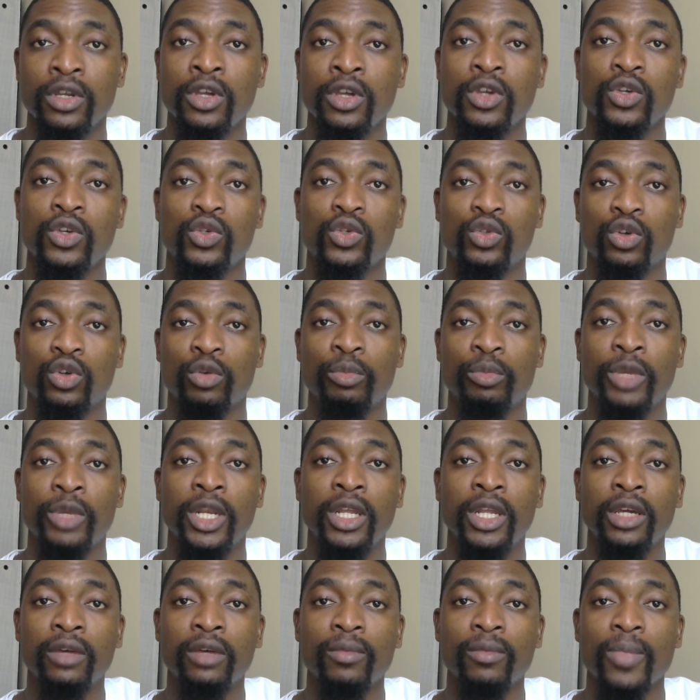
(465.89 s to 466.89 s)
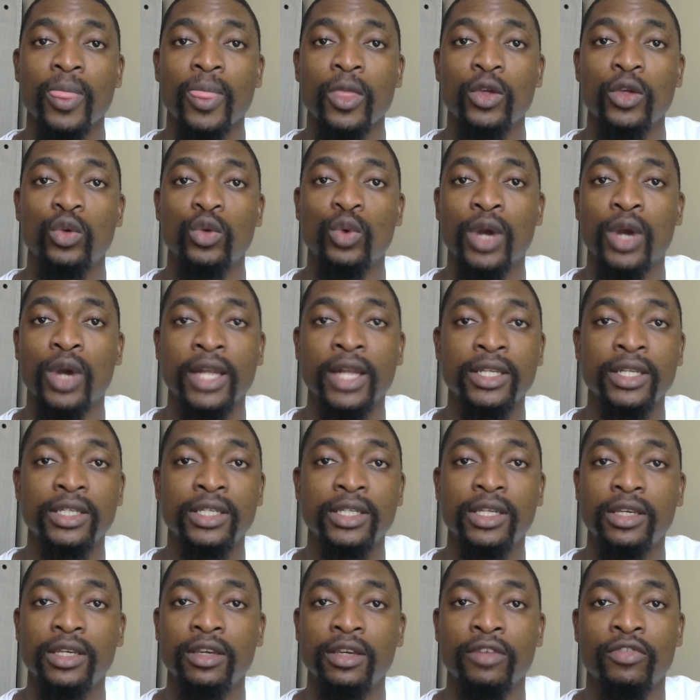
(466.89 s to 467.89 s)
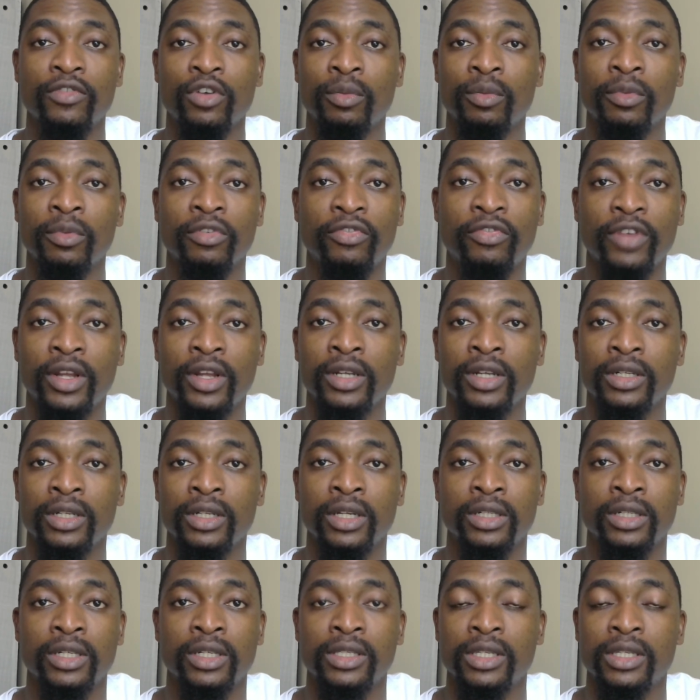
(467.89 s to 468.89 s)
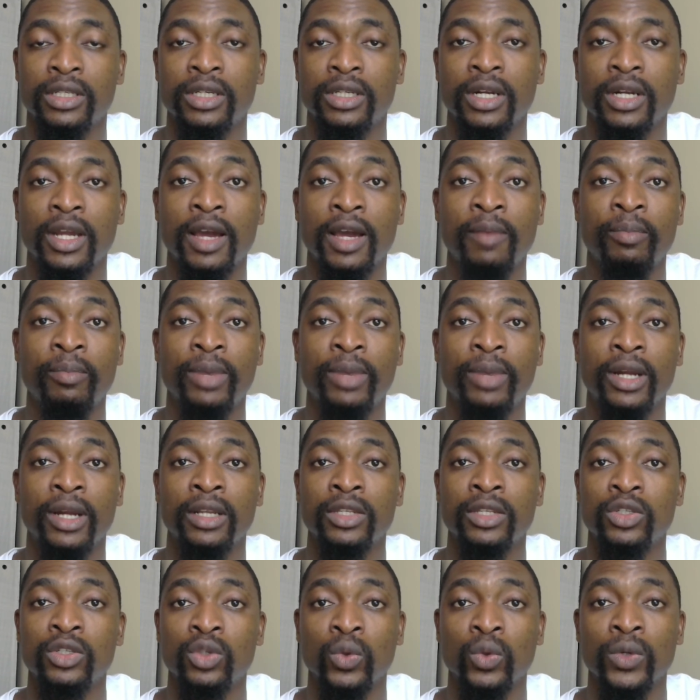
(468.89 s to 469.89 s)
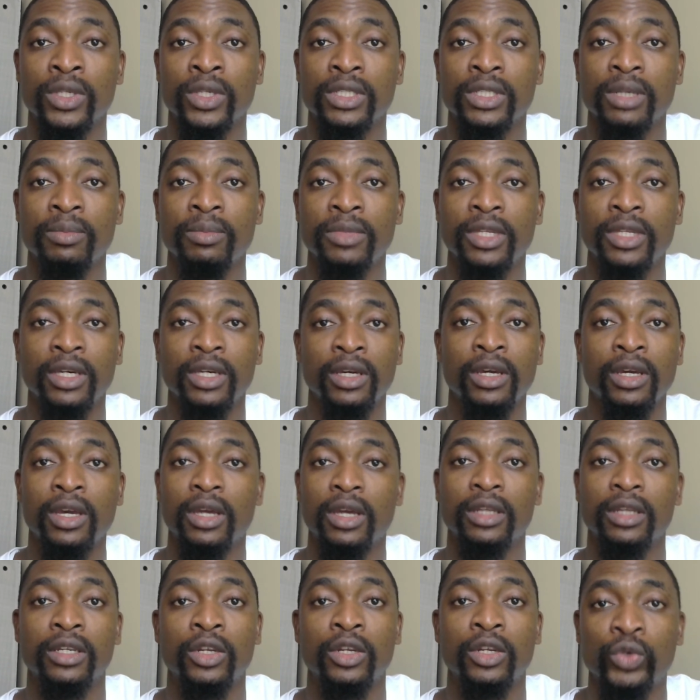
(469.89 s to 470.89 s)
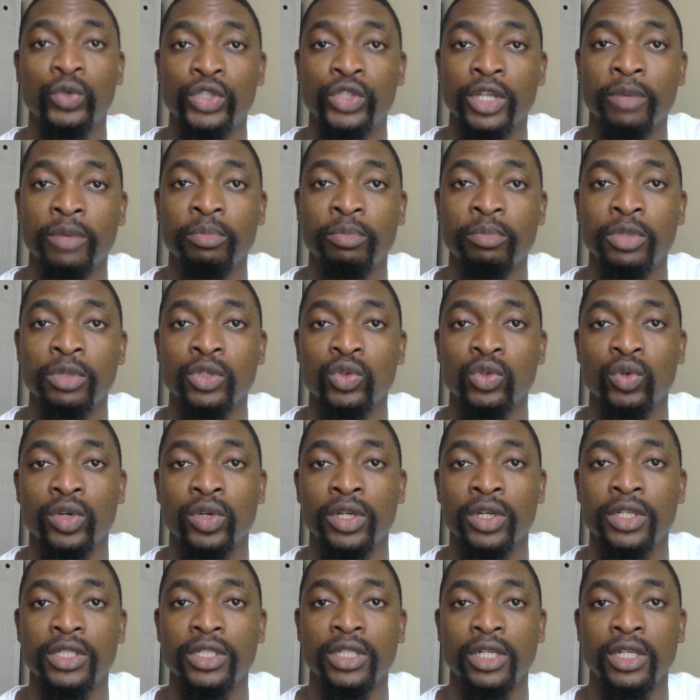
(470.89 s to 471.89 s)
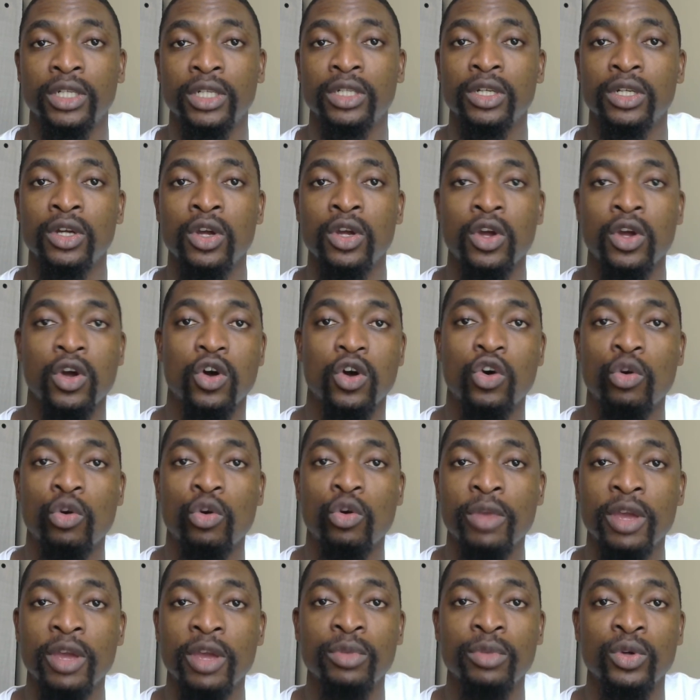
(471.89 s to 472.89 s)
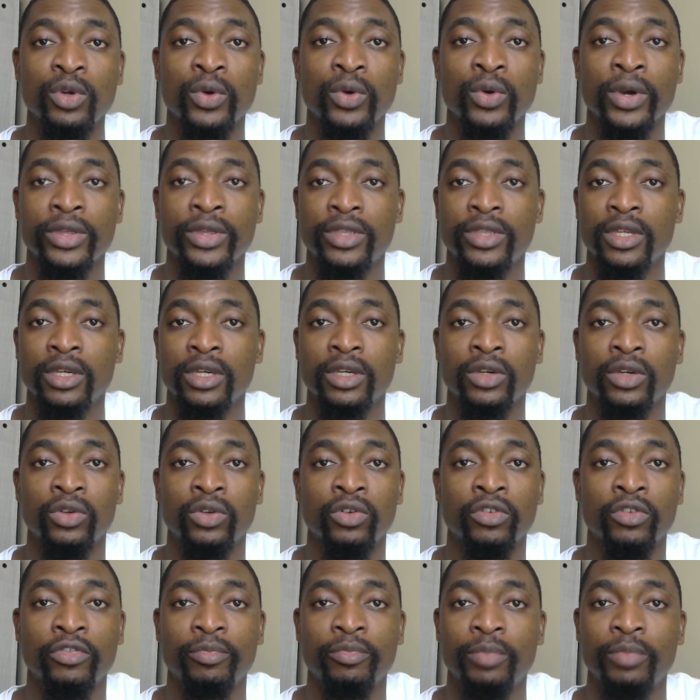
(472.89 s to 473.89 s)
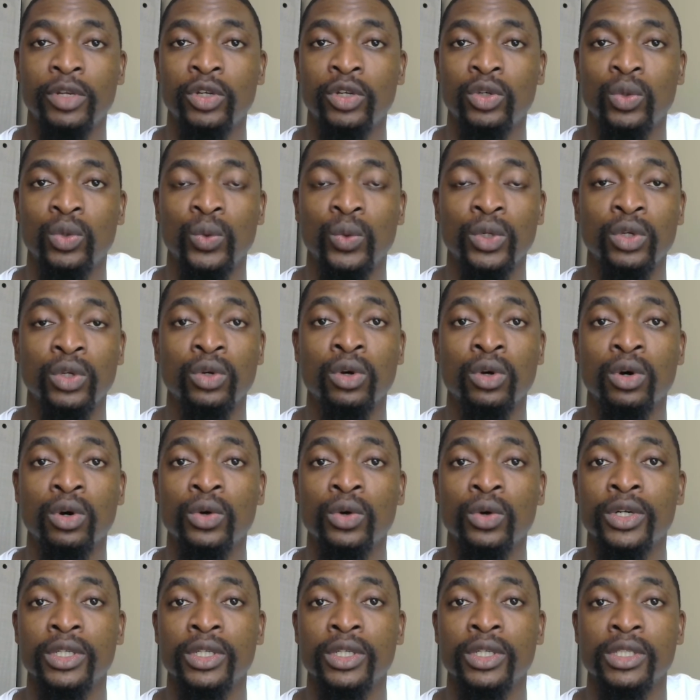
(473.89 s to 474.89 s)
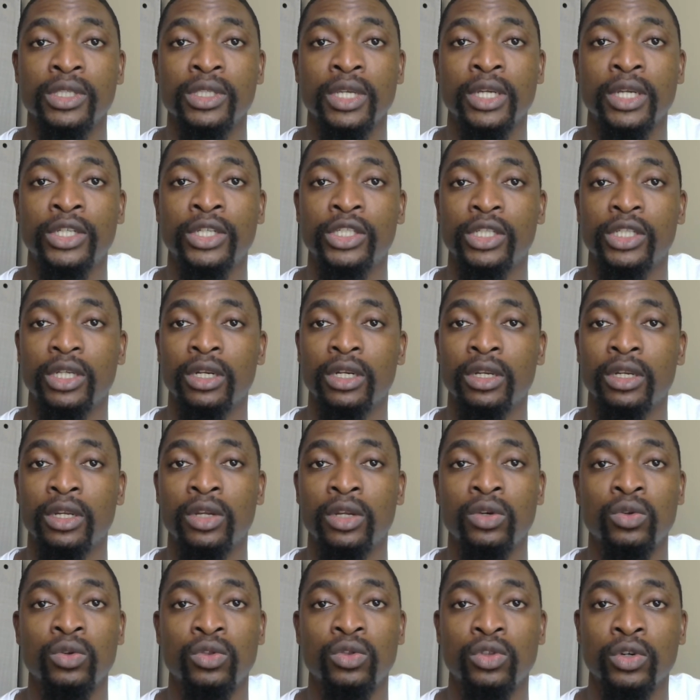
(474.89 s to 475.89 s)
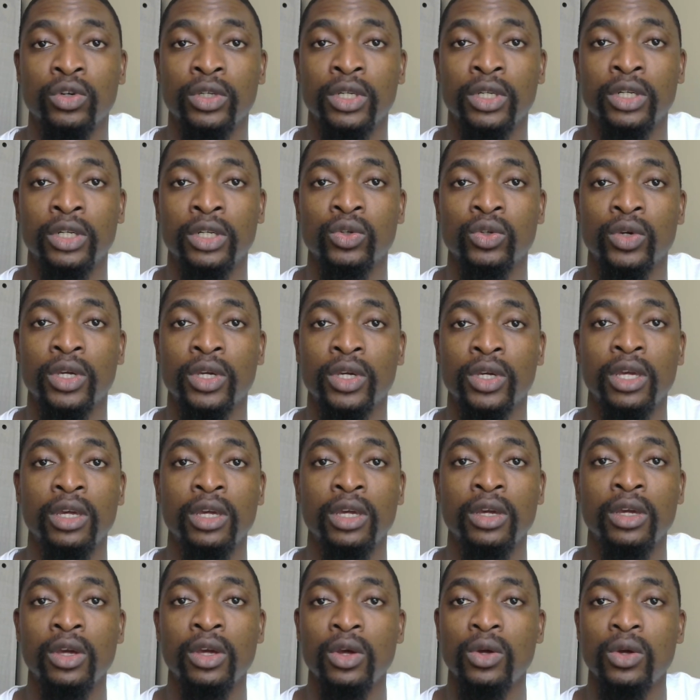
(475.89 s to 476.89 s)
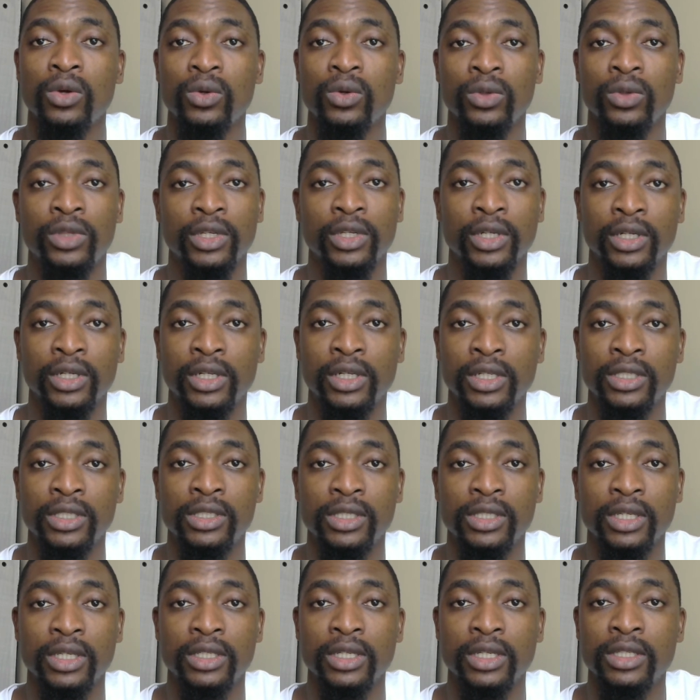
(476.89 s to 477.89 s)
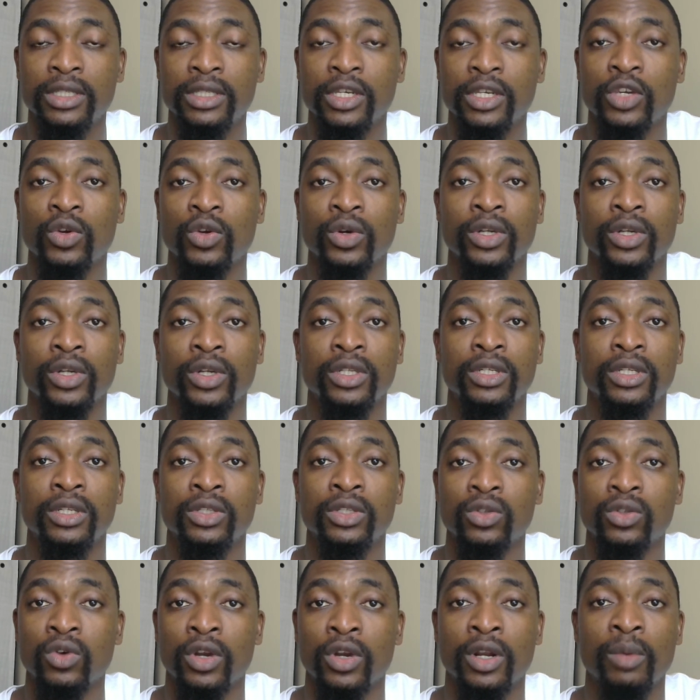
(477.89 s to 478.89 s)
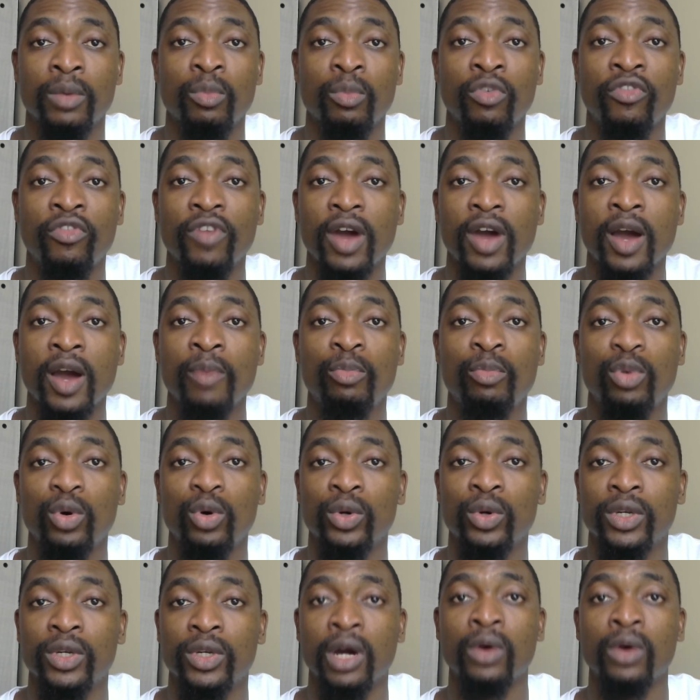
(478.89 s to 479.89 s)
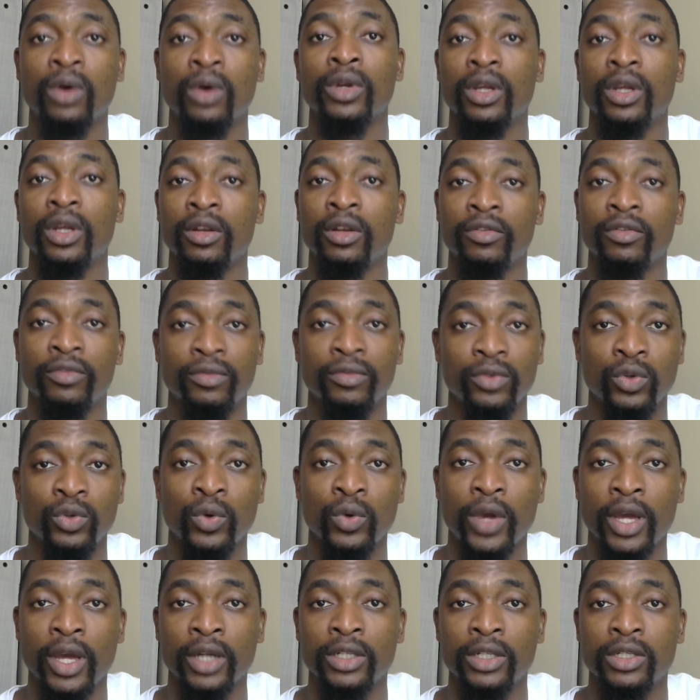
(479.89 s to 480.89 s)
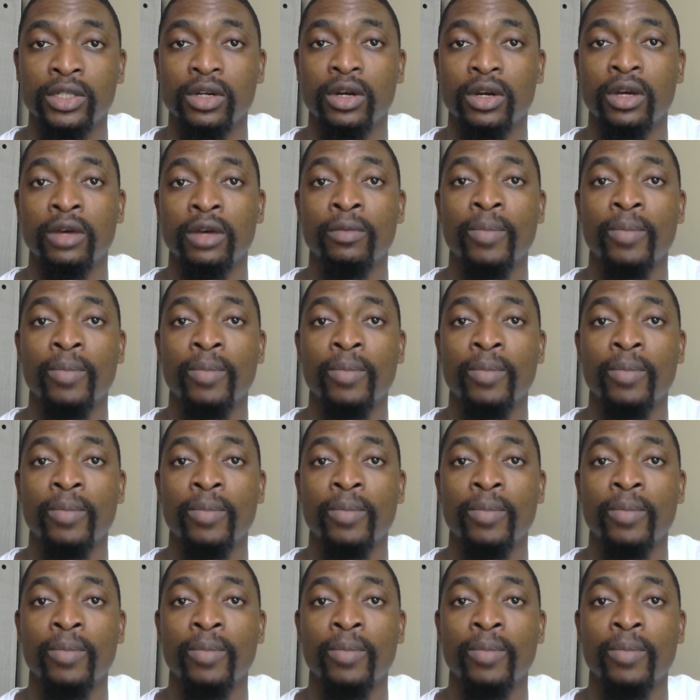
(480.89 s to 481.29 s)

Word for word: So meaning you can't hear from a friend that a certain company is doing something and then you jump into the trade, or maybe you are thinking you've been doing your own research and then you thought that okay, you think this certain security is gonna move up or down, and you act uh,